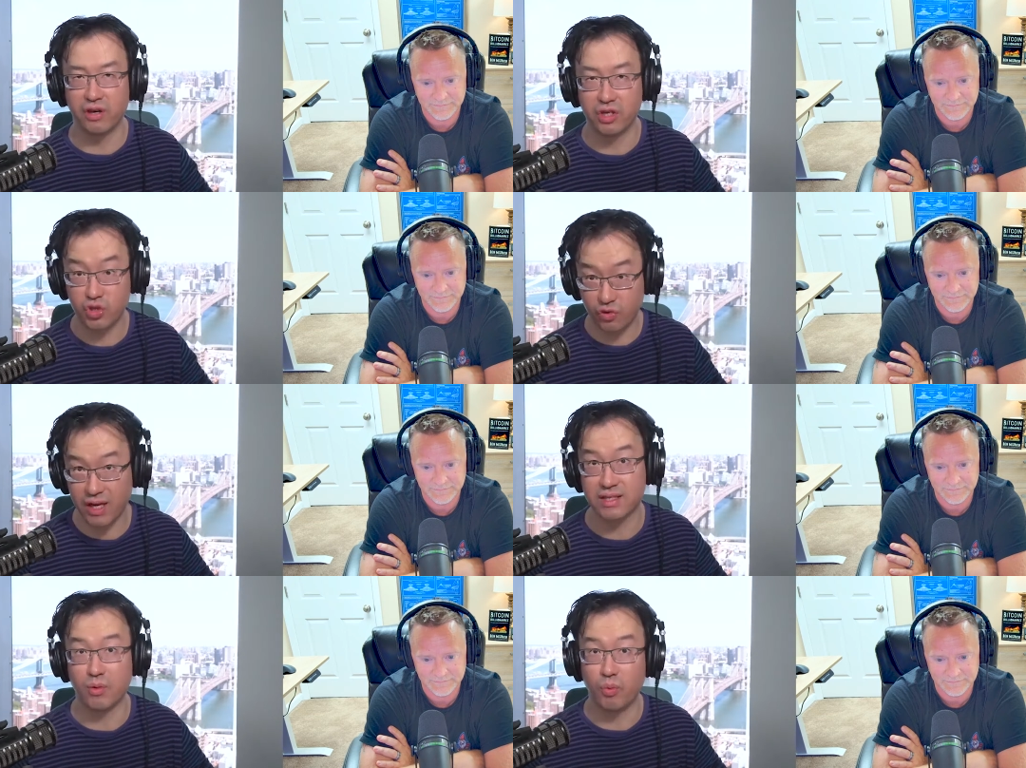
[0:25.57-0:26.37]

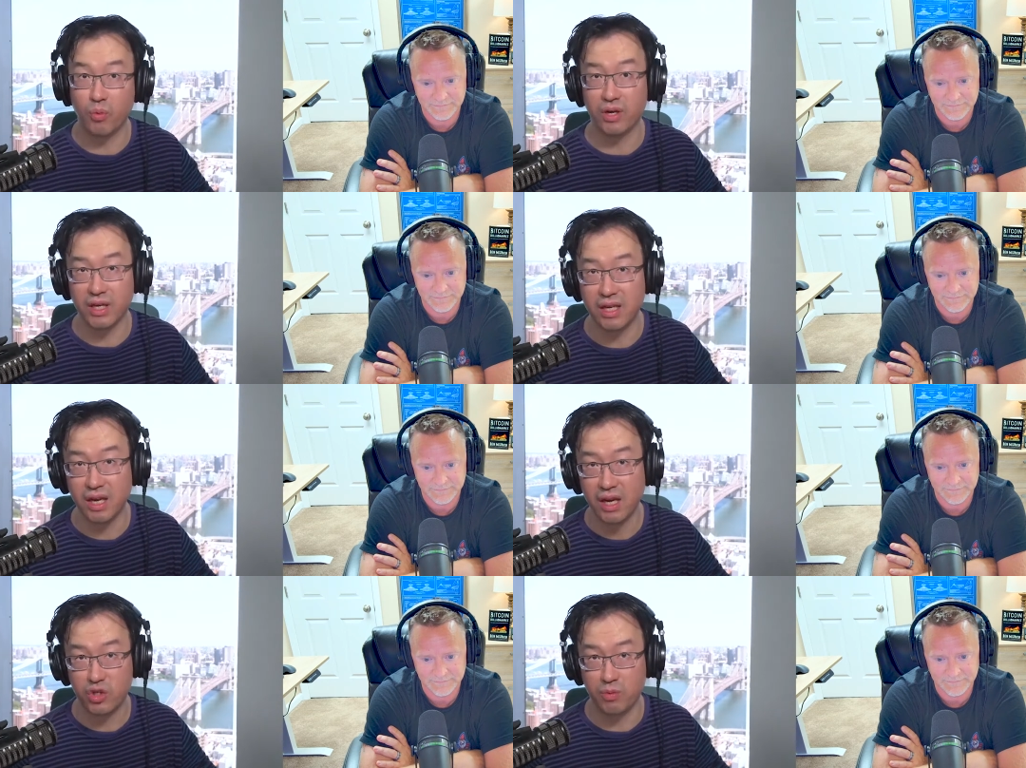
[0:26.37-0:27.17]
Speaker 1: trust that we would need
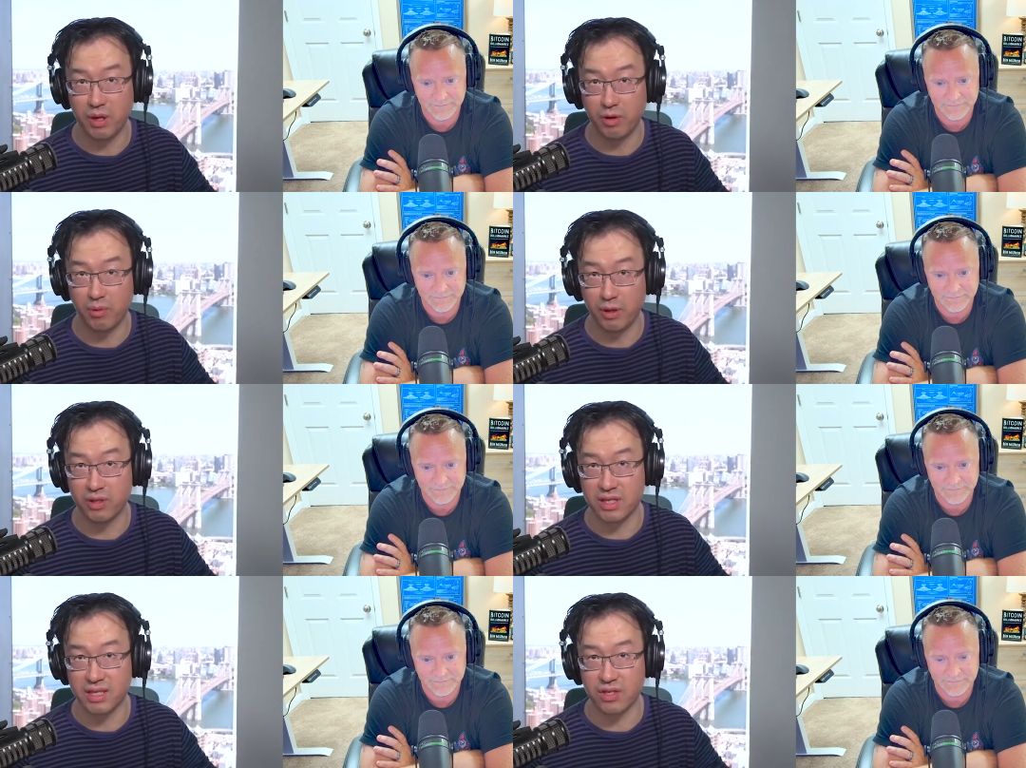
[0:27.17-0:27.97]
to be able to build a
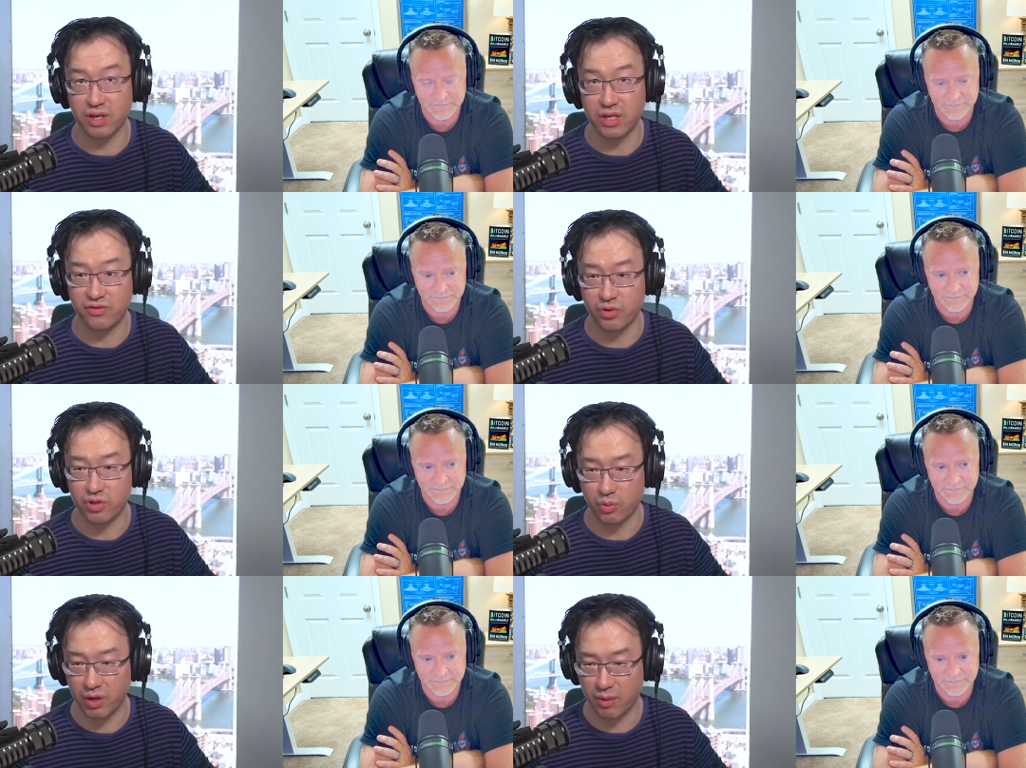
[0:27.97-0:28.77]
decentralized future.
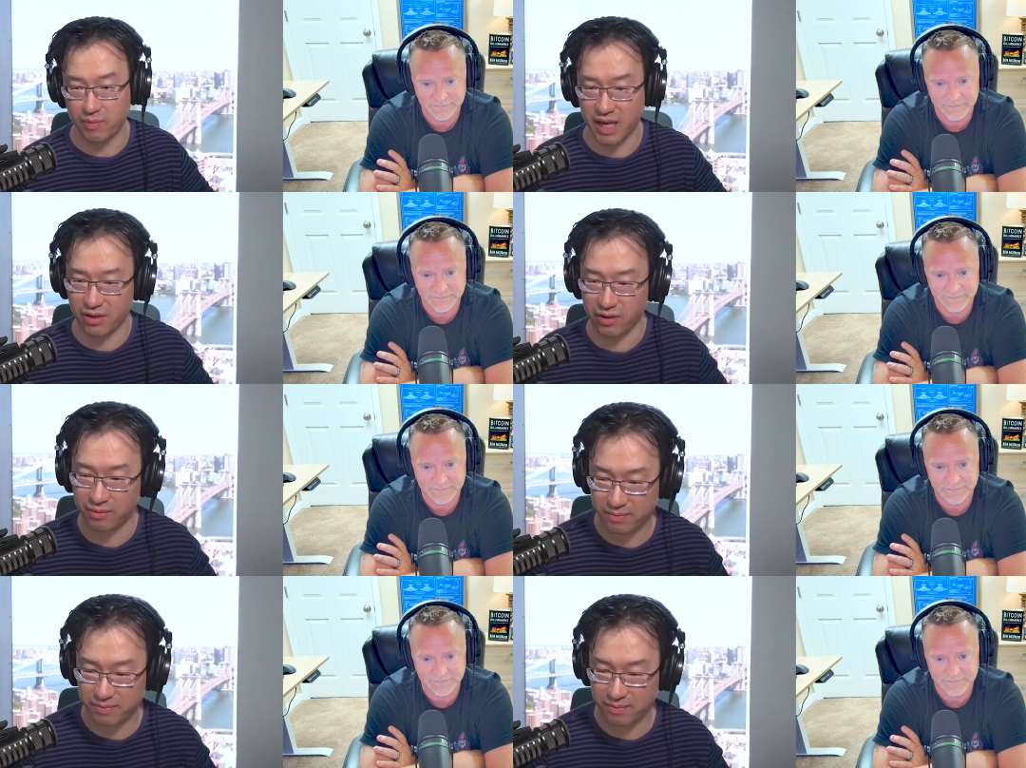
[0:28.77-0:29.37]
Welcome, Daniel.